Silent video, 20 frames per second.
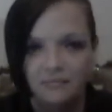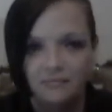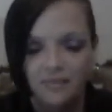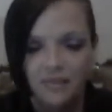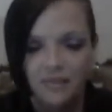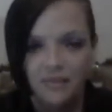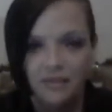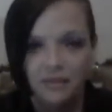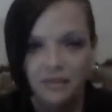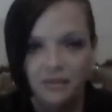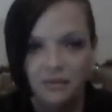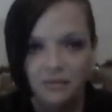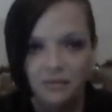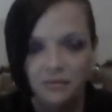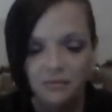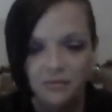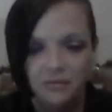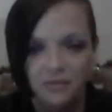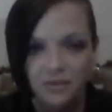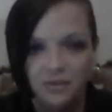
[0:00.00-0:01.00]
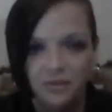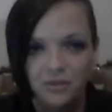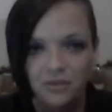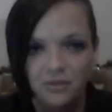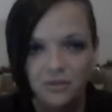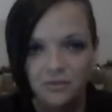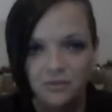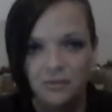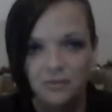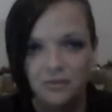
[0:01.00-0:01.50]
video
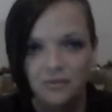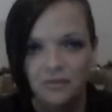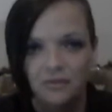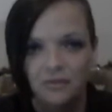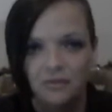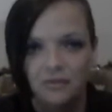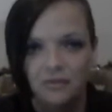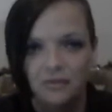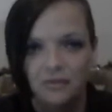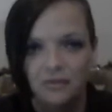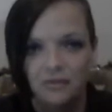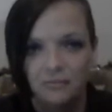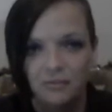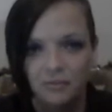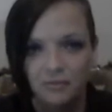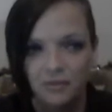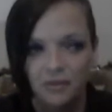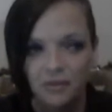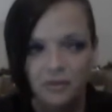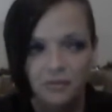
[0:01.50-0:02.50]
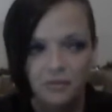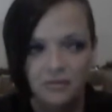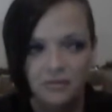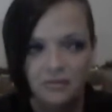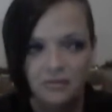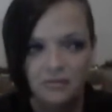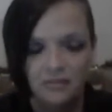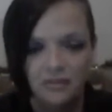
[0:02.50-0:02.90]
to promote